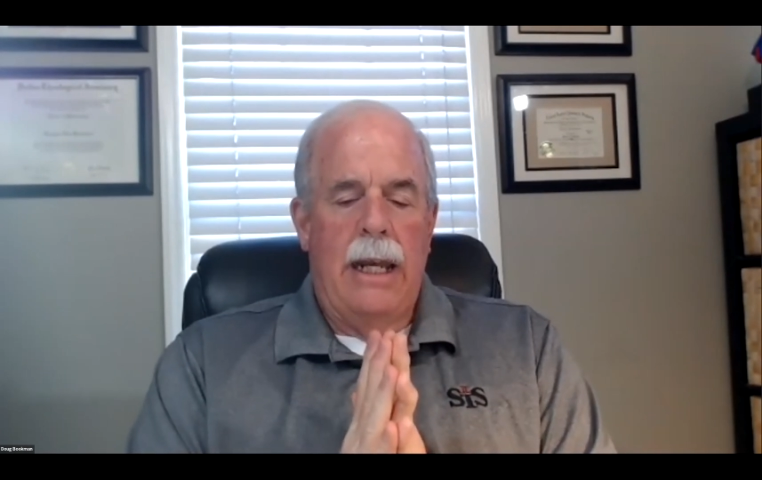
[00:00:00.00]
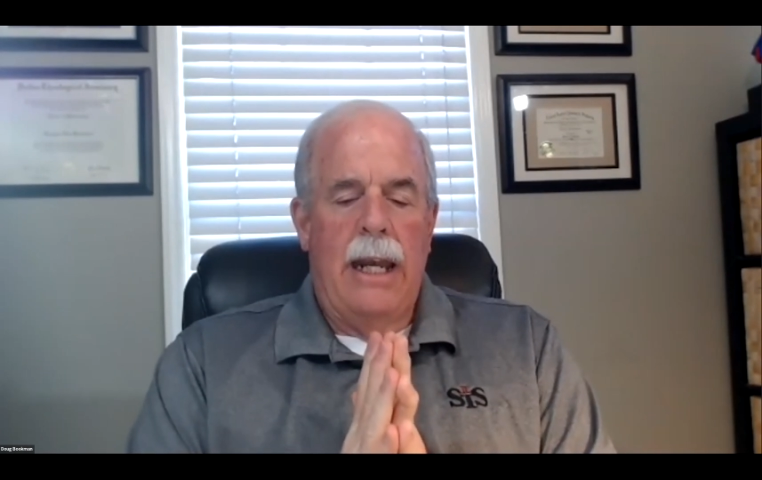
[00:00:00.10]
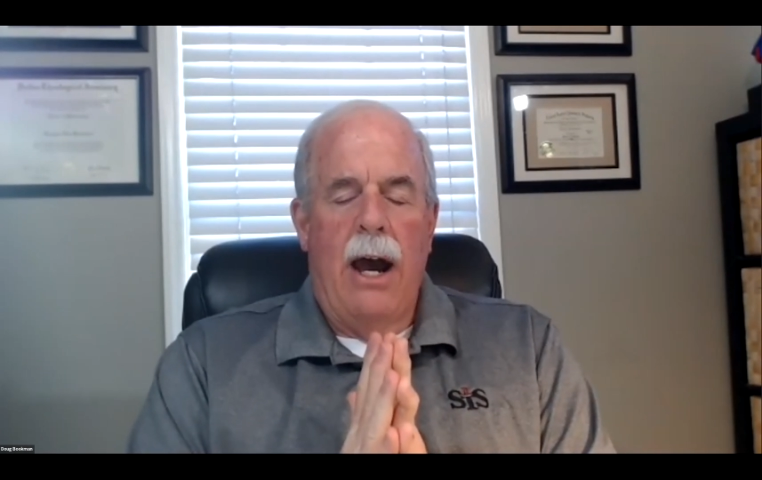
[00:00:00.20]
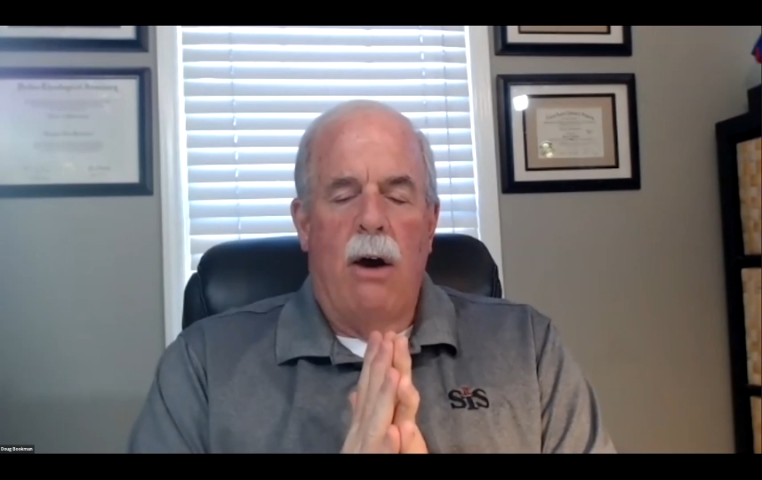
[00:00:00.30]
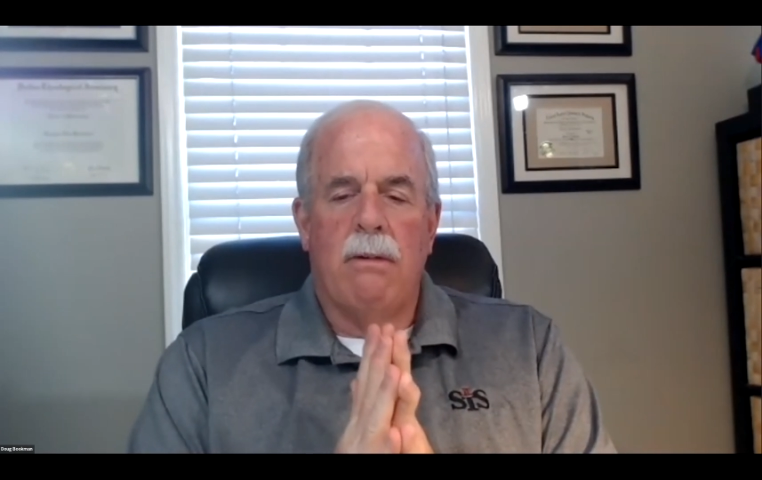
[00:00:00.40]

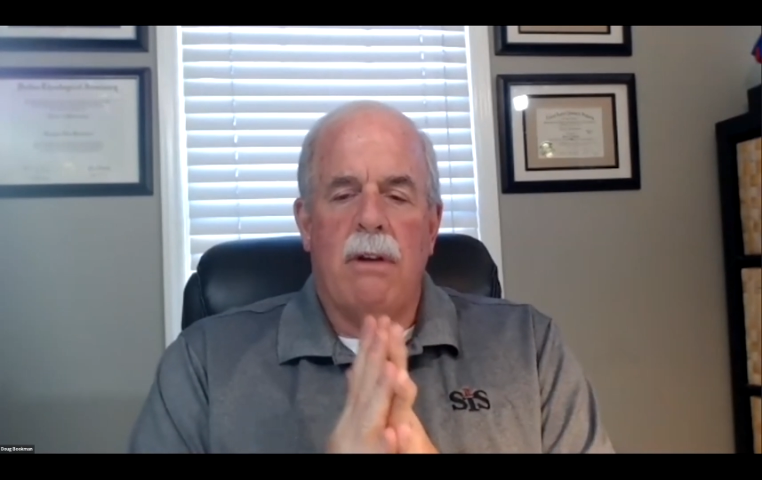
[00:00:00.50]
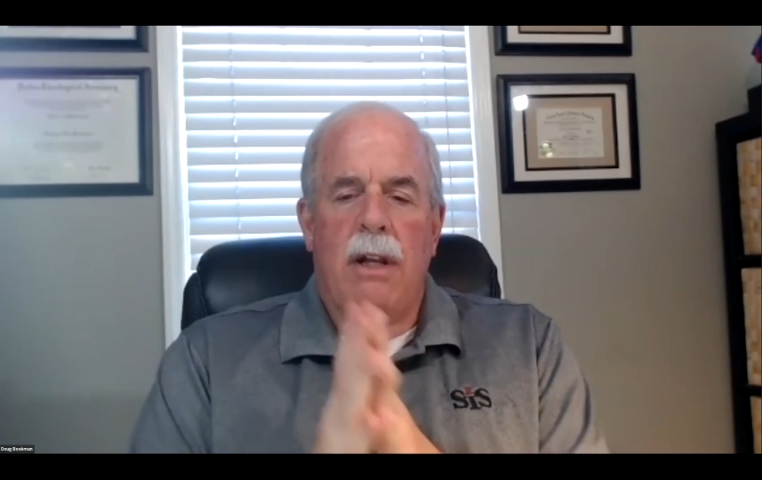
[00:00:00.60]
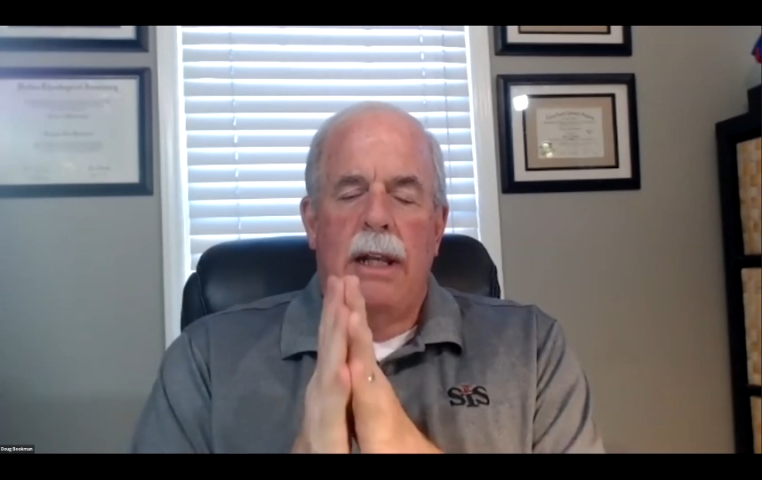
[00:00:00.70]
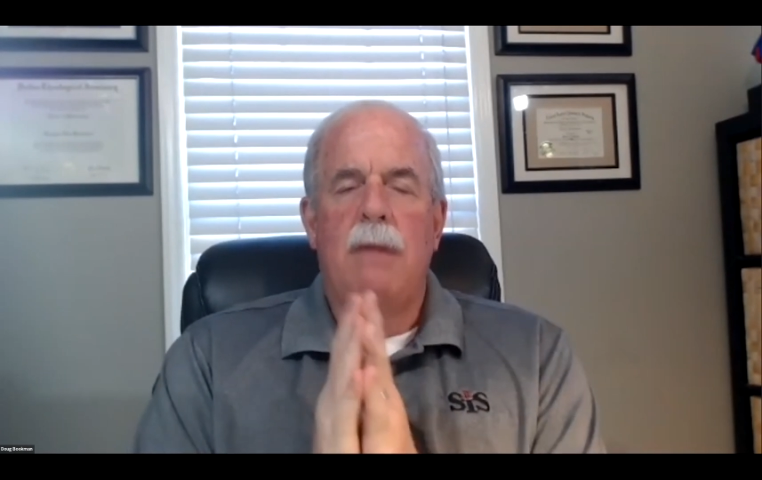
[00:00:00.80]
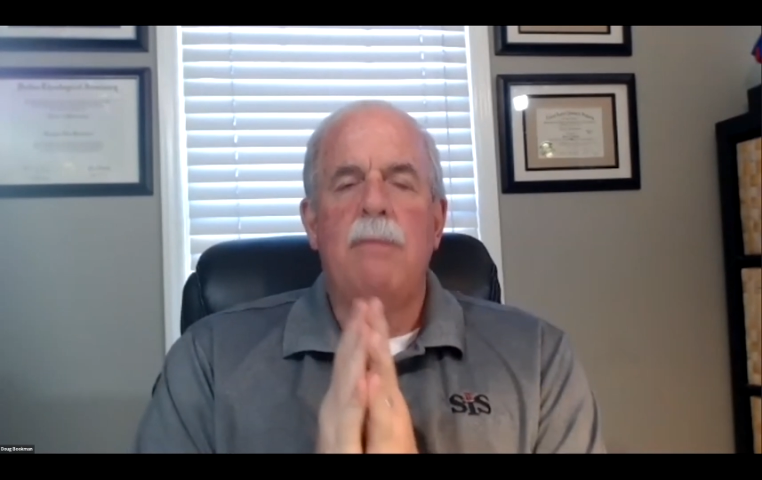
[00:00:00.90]
Now,
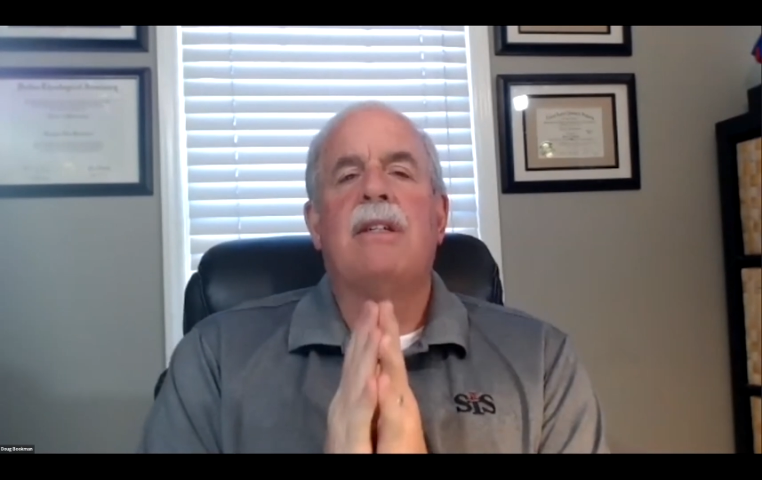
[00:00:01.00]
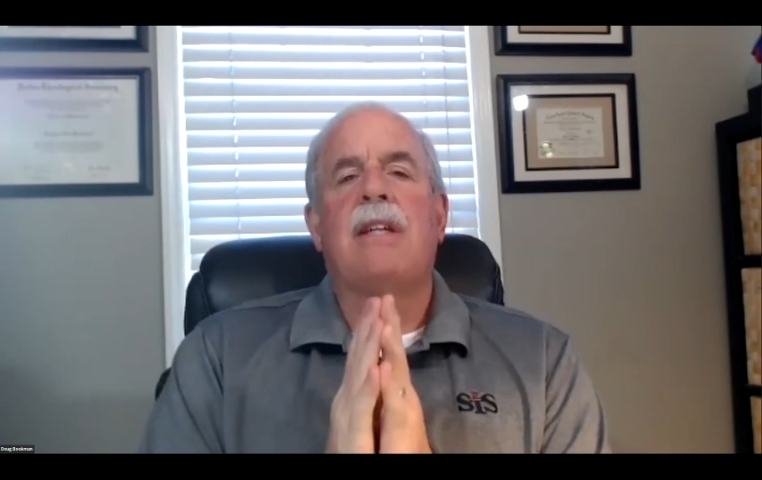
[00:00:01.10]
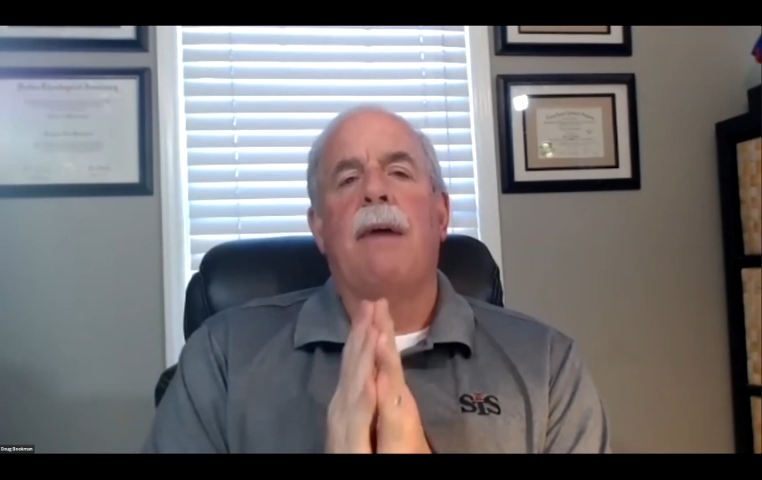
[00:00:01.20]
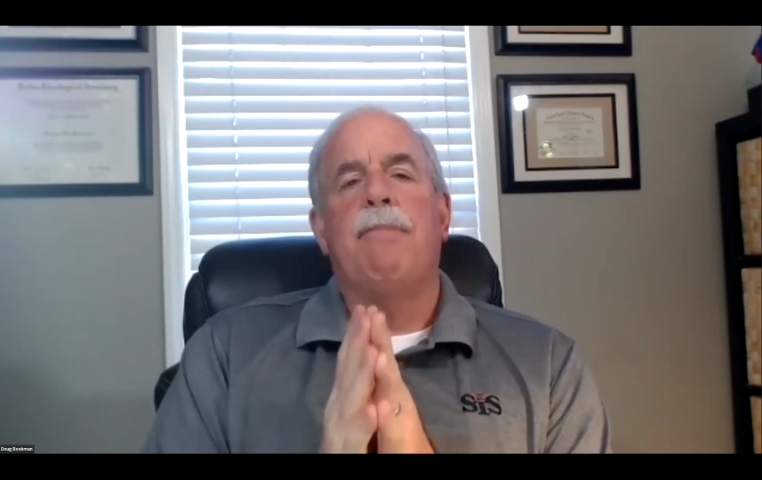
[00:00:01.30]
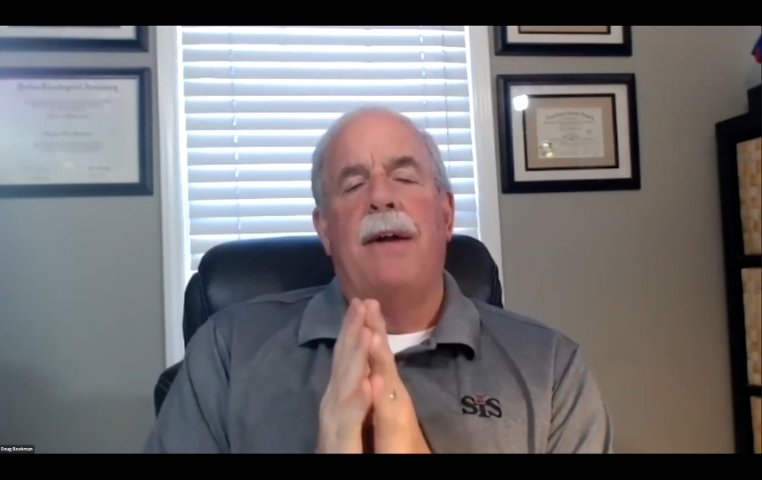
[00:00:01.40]
let me
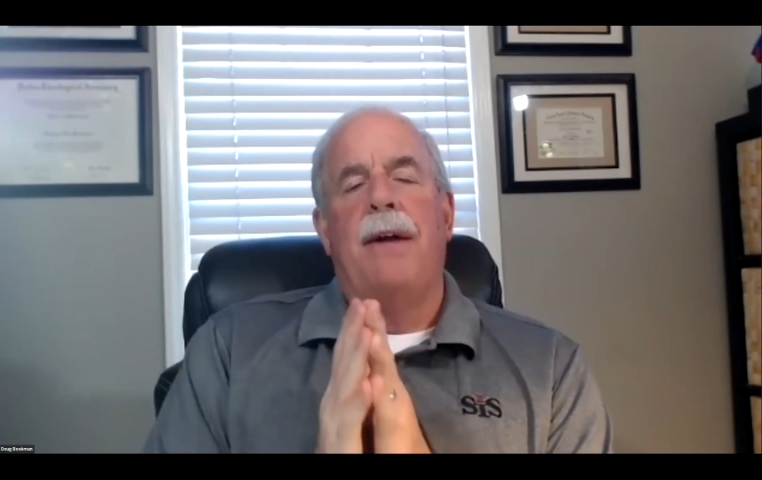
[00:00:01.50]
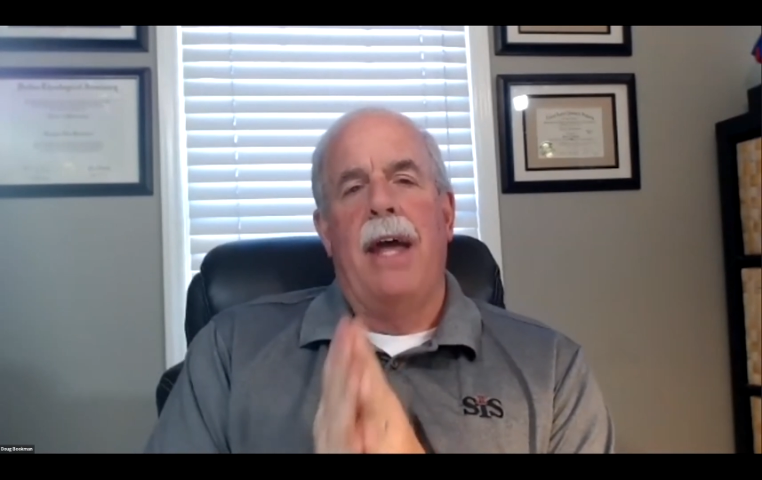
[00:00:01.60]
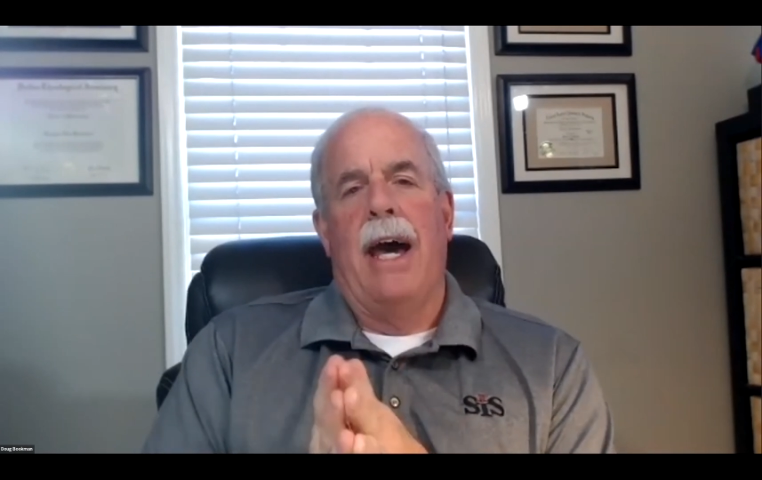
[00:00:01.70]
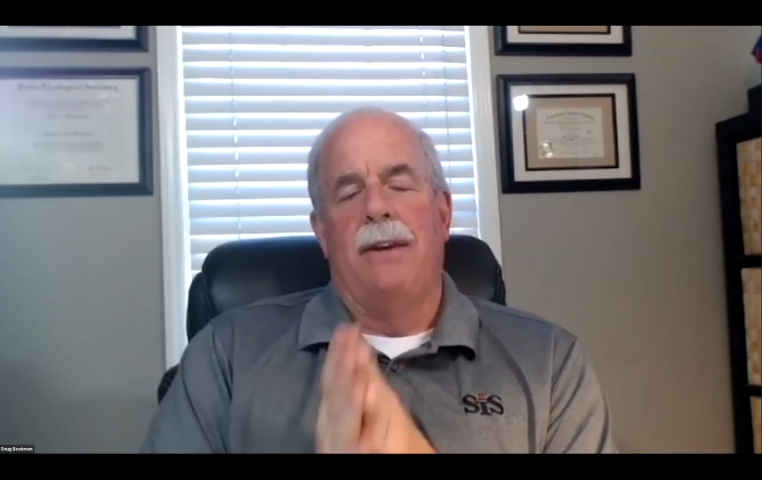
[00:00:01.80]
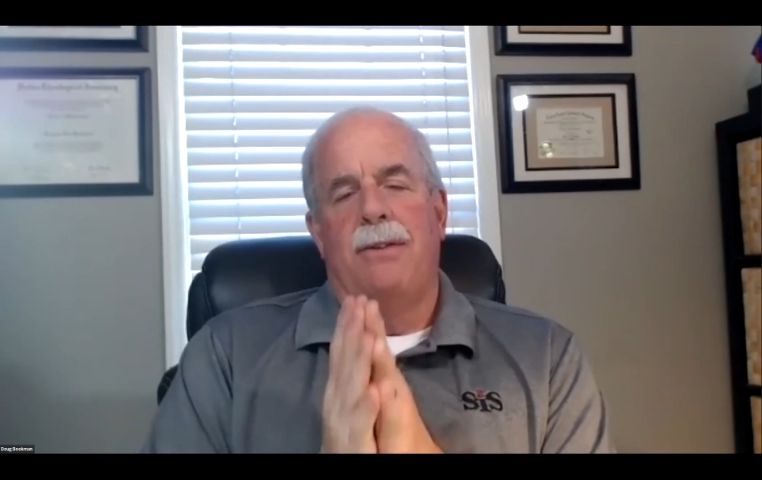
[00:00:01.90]
stop on
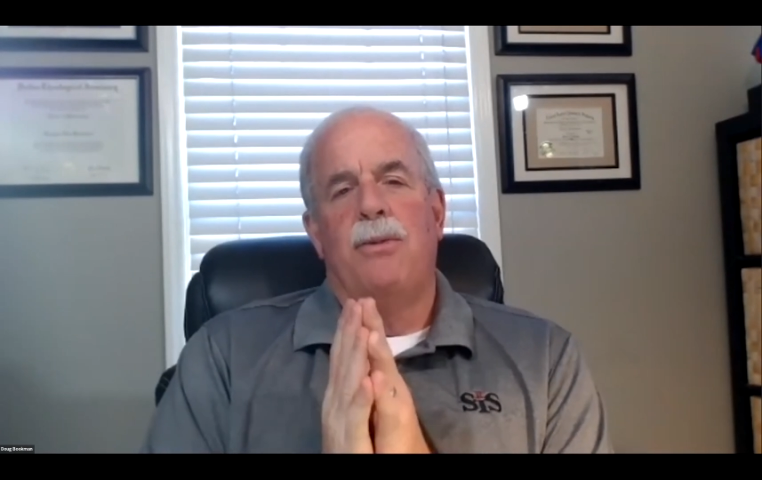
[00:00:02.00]
that